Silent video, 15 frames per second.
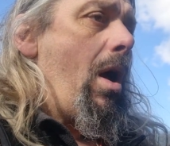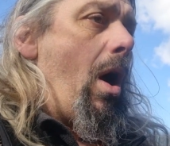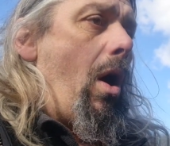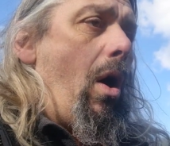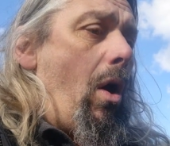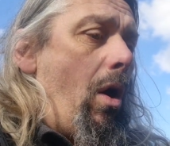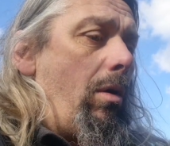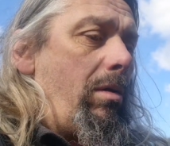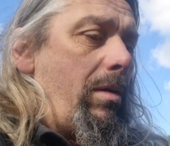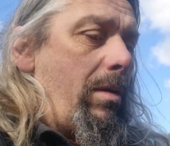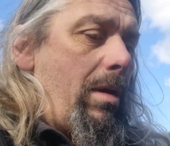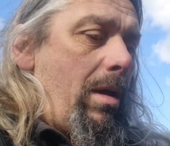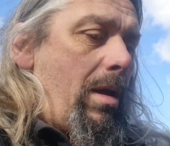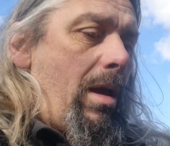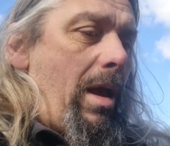or
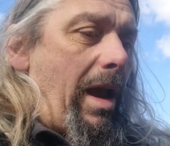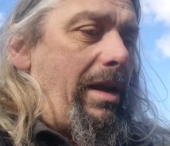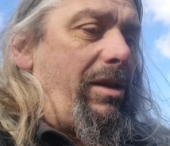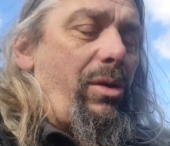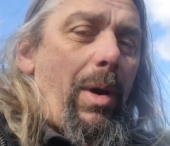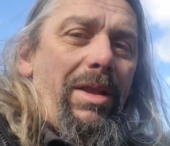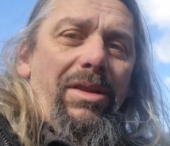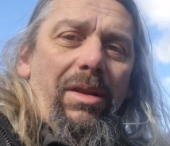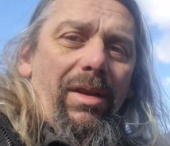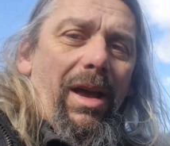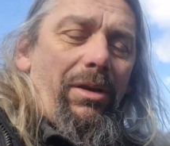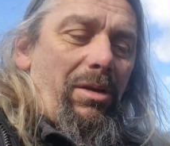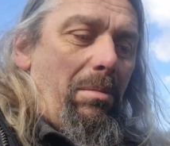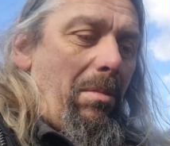in 20,000